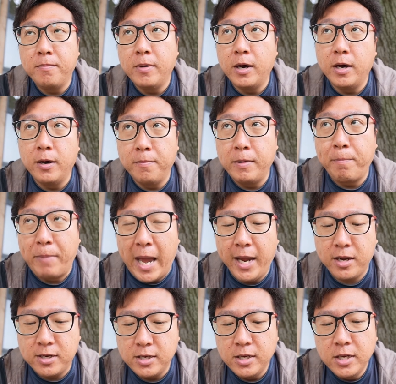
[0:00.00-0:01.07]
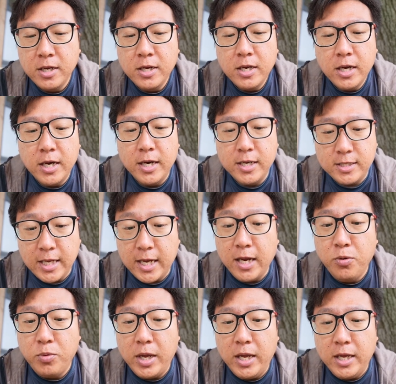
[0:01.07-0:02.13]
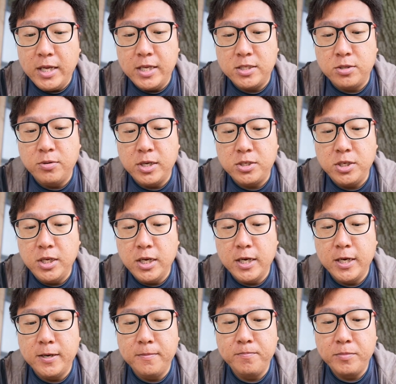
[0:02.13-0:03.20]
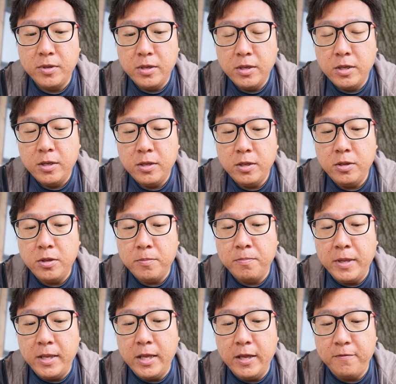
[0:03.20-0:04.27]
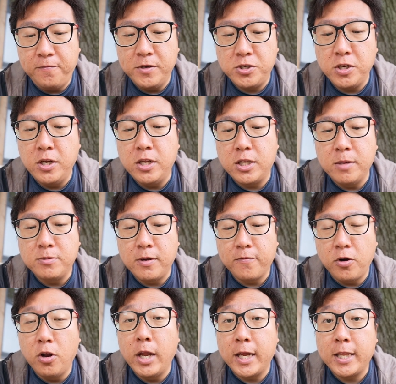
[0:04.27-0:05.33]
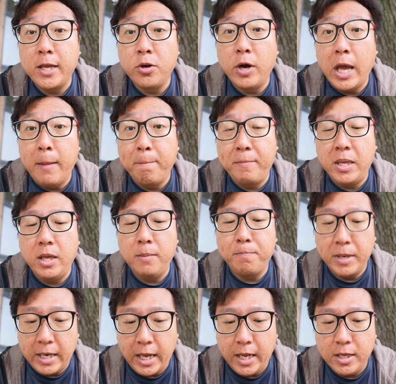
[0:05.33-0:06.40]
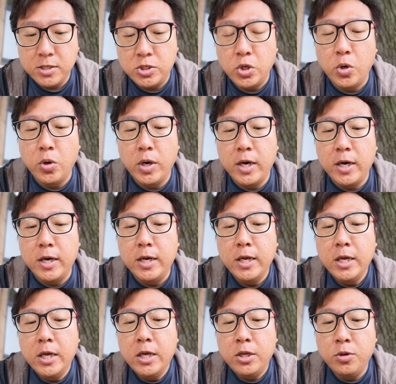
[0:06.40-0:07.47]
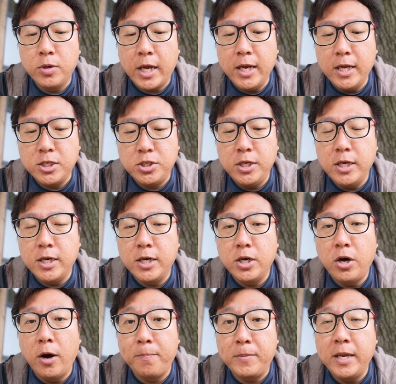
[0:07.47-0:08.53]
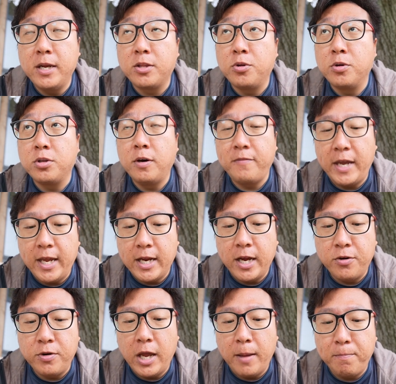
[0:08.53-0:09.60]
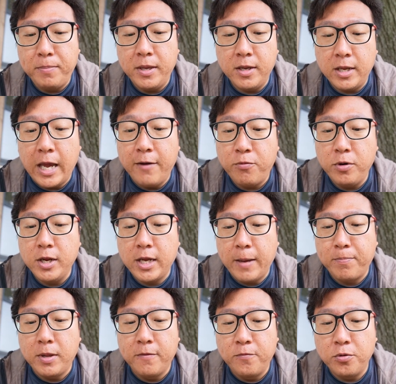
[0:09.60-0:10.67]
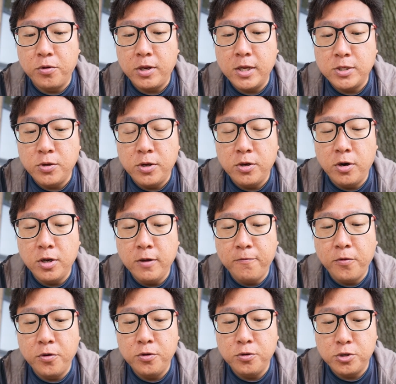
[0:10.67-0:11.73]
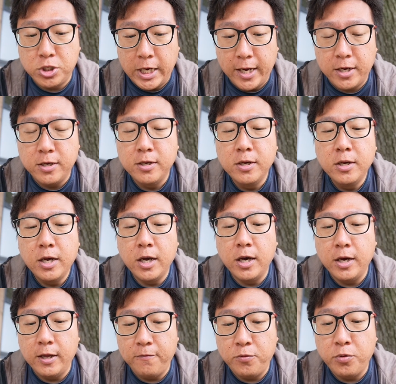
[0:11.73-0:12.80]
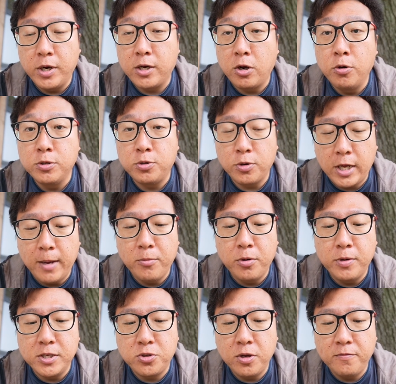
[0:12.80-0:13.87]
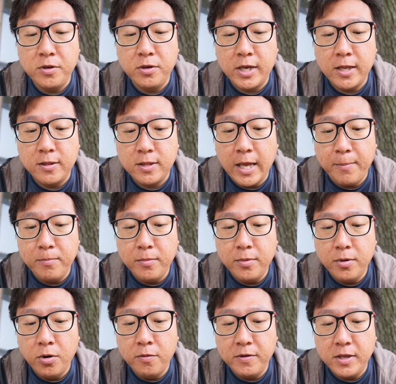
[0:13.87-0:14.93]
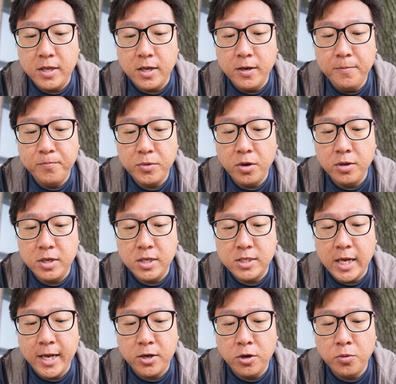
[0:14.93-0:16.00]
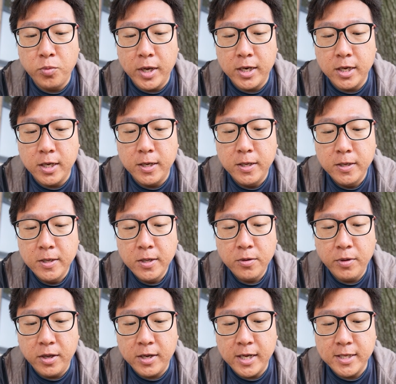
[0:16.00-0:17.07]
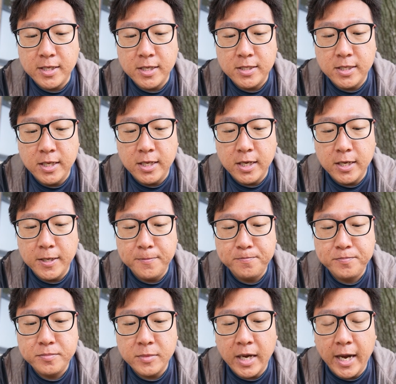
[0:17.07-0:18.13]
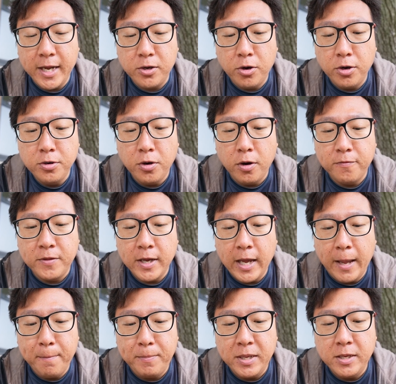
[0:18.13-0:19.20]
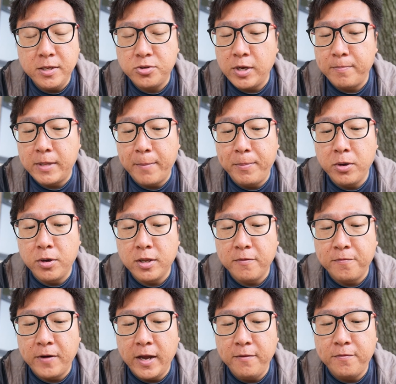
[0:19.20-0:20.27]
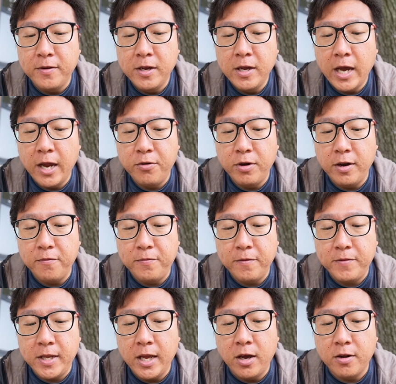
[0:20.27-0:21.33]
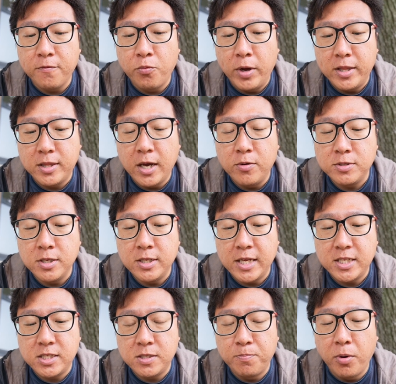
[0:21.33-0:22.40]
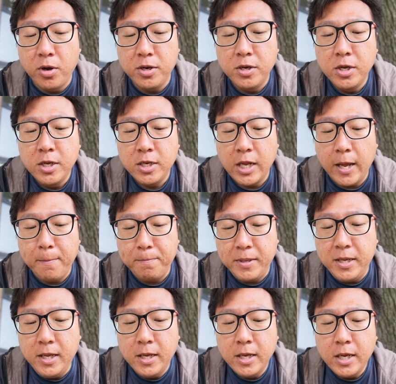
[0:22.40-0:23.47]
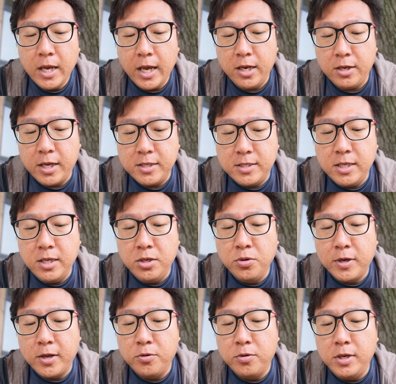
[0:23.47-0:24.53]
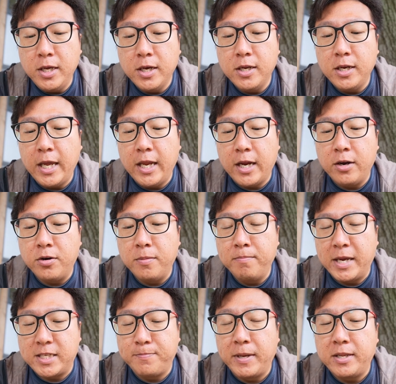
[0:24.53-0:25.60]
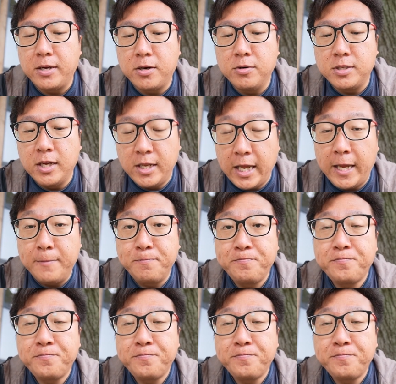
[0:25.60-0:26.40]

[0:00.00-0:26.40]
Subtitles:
the pack. Second way is to actually be efficient in terms of collecting your MP per day. So you can actually obtain a total of 800 MP a day. I've already capped out for today, so in order for you to check if you are close to cap or whatsoever, you can tap over here on this icon where you guys can see the icon of the MP. So I'm tapping on the 550 out of 1000 that spot the MP, and you can see you can only earn 800 max particles a day.